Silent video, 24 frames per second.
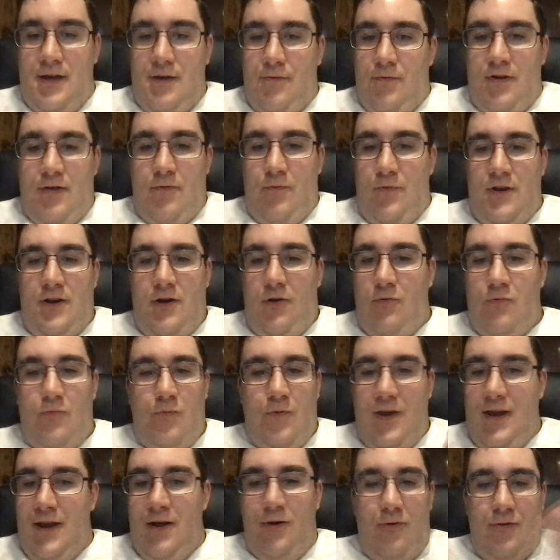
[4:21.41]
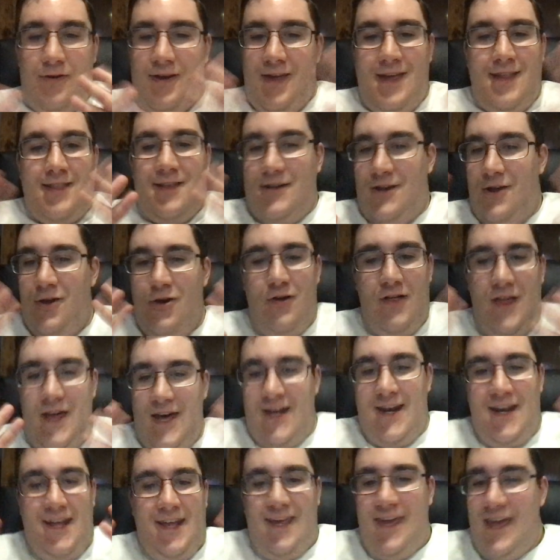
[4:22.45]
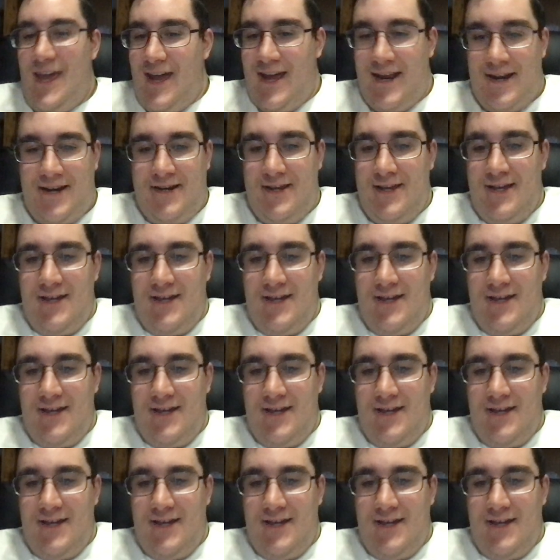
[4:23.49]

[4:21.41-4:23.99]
We don't need to do that again,